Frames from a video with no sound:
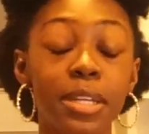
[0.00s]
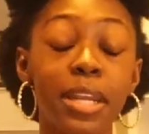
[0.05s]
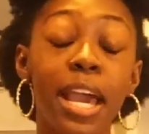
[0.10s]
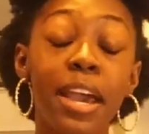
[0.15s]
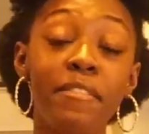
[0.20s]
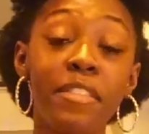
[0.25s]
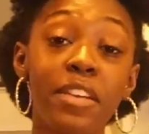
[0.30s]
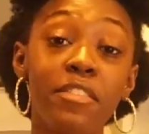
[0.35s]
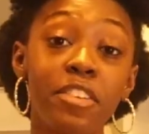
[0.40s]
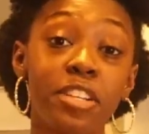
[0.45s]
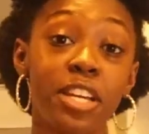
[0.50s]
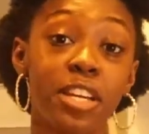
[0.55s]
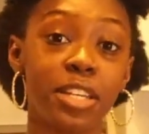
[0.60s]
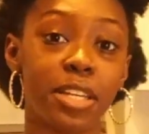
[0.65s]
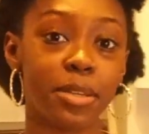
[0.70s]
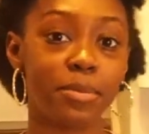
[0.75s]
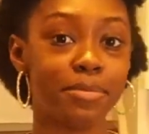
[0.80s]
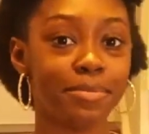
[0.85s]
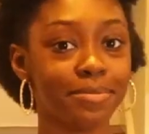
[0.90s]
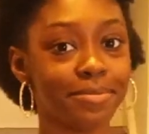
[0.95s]
I've never done
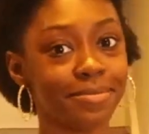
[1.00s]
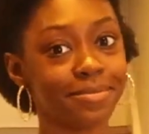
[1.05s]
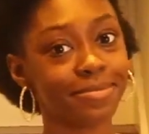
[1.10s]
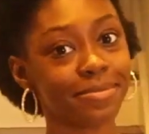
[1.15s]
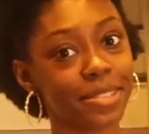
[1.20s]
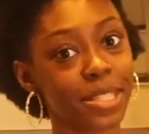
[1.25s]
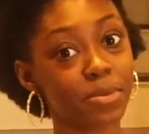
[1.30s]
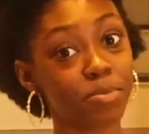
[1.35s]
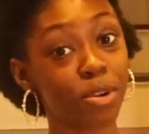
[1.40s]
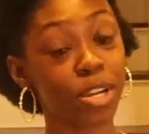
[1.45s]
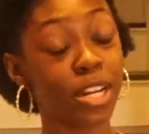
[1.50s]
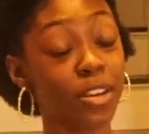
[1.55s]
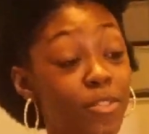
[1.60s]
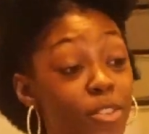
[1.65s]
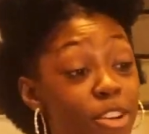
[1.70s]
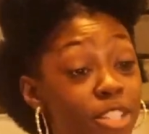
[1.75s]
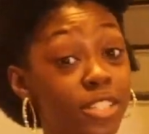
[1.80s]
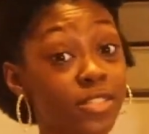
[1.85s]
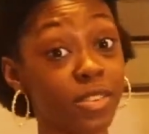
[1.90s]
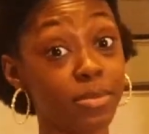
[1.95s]
it. Spreading
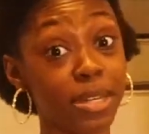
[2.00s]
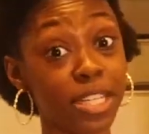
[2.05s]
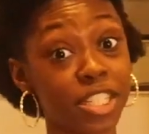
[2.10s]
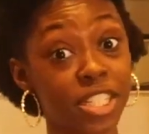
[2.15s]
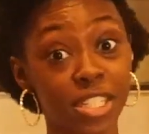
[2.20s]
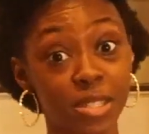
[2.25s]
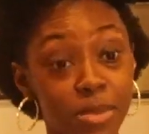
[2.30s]
false information is